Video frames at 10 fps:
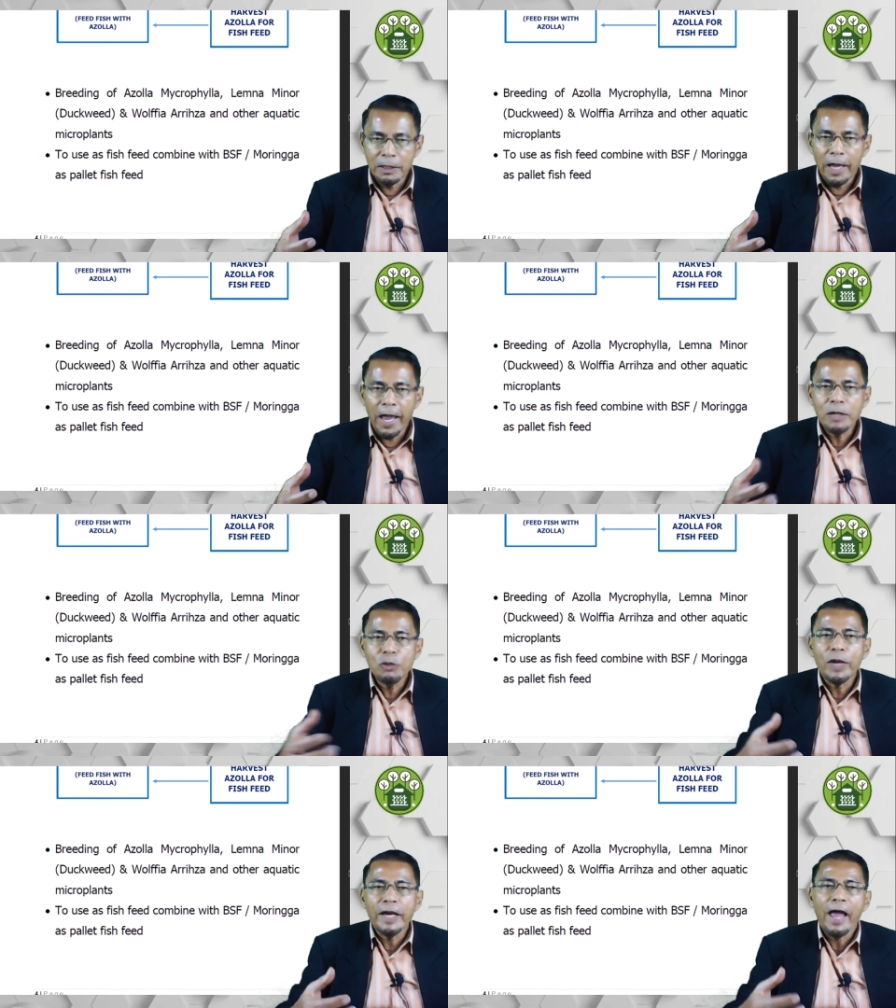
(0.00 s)
and
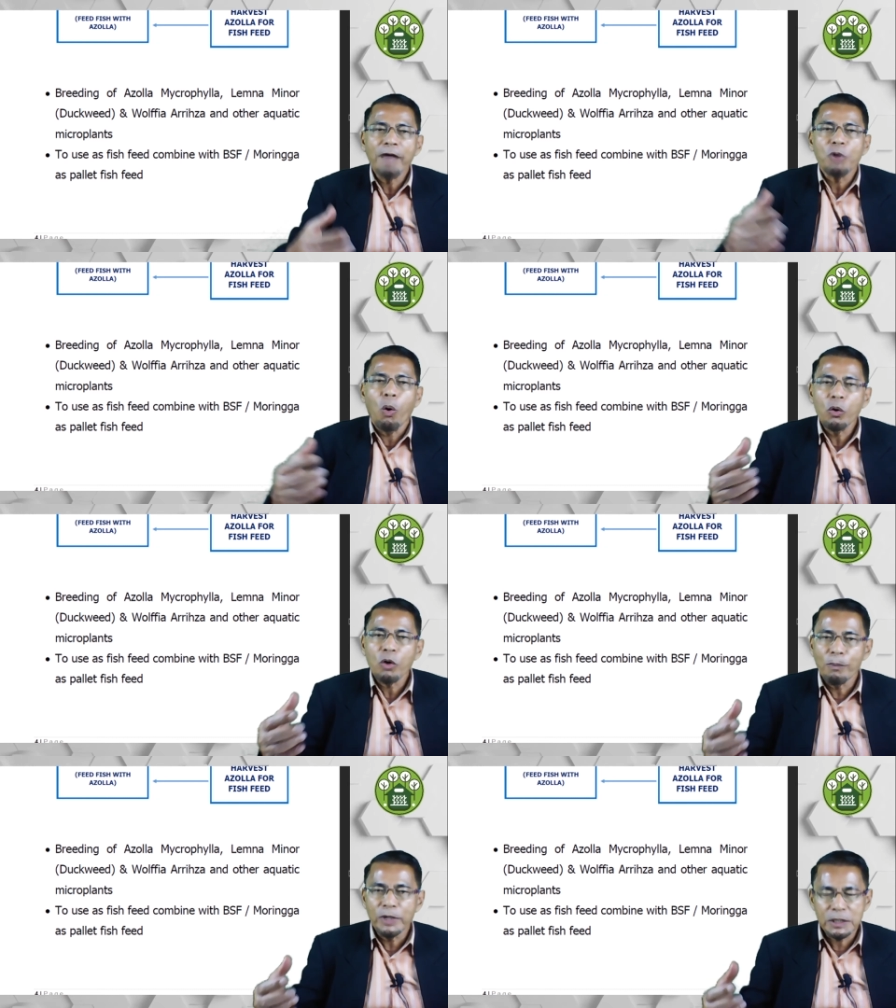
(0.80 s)
you can have the whole
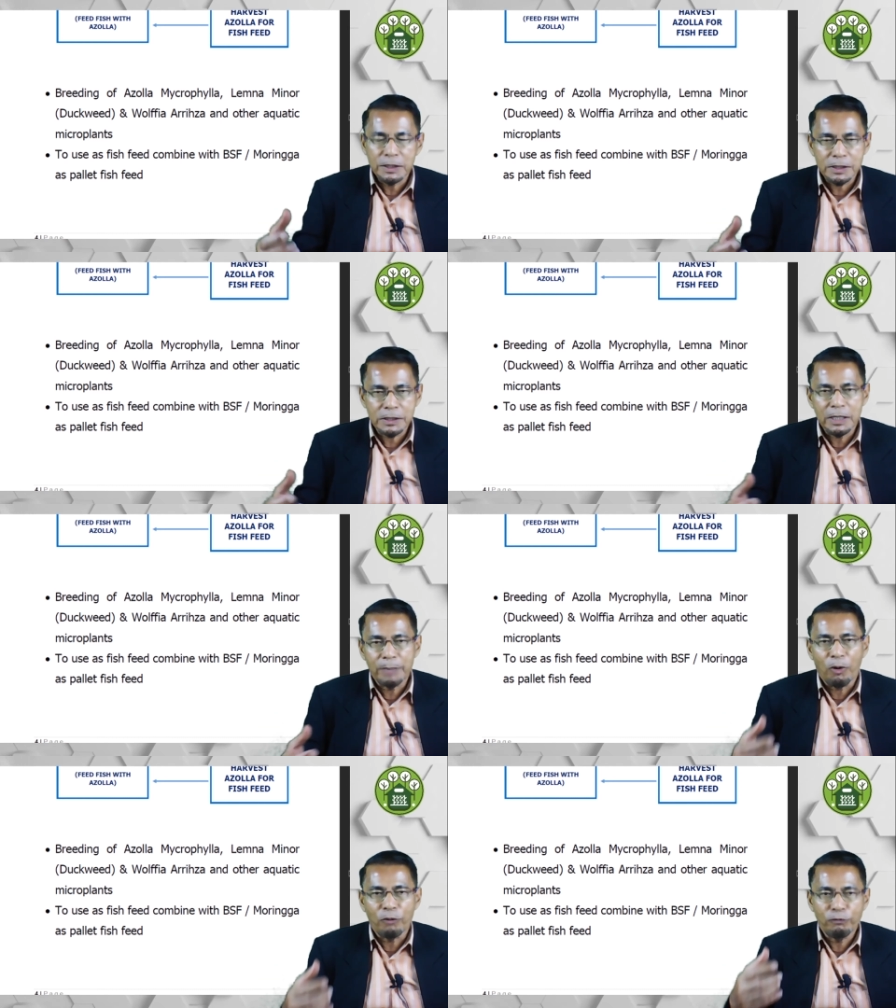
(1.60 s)
commercial
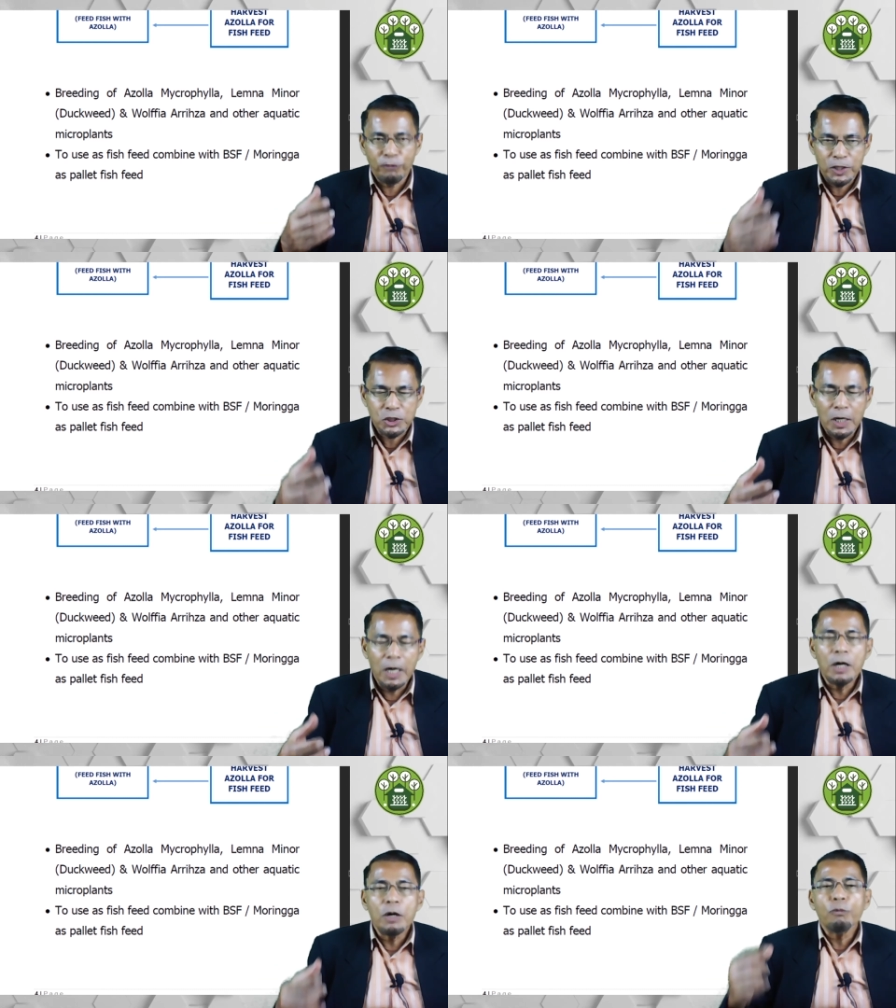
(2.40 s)
system of fish
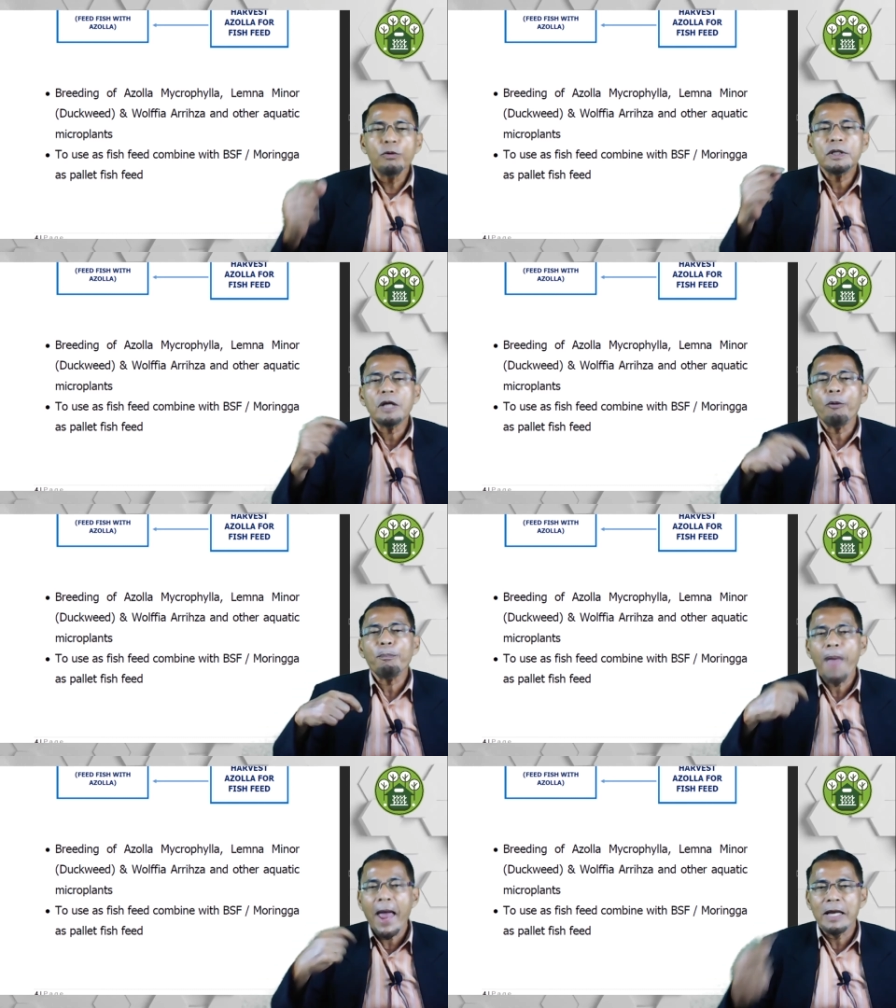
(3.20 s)

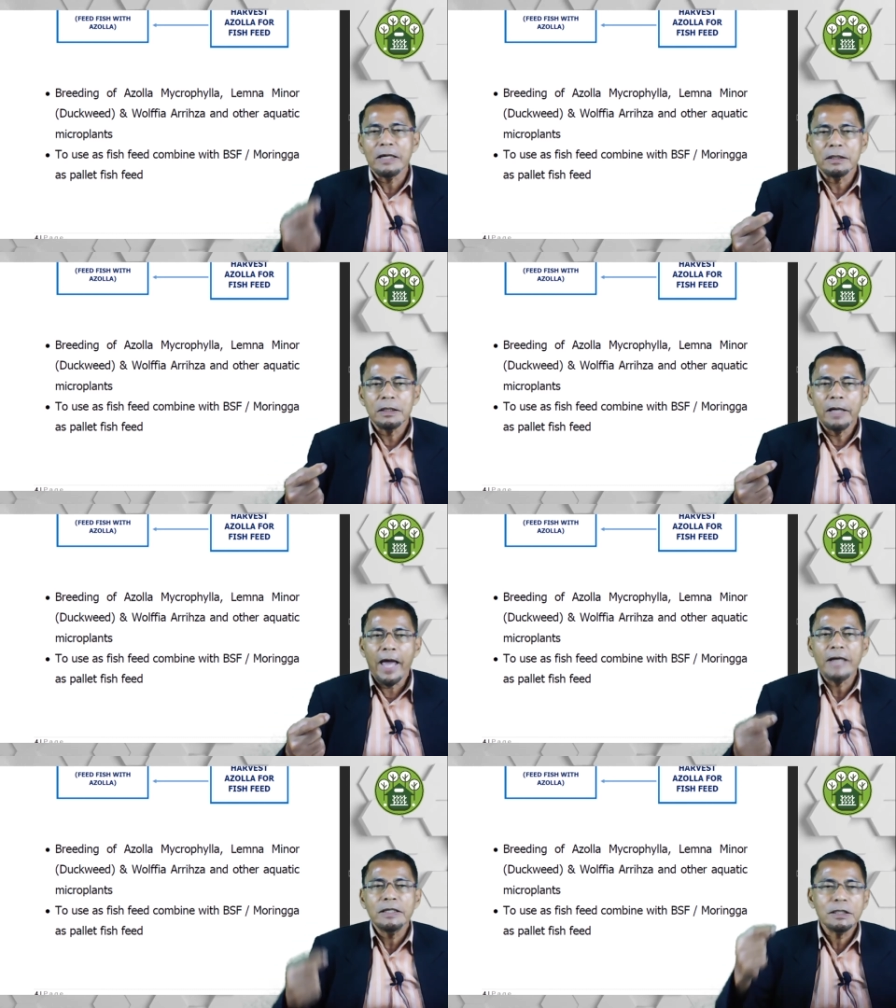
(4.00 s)
without pellet.
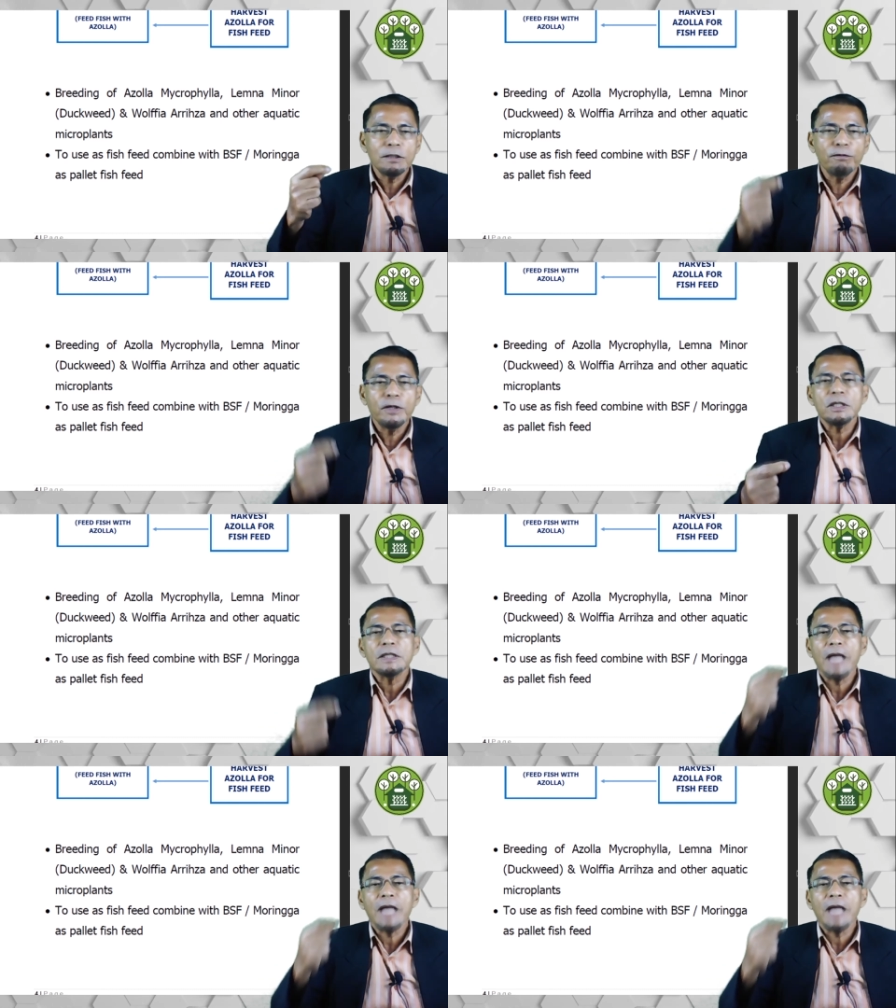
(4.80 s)
And this fish is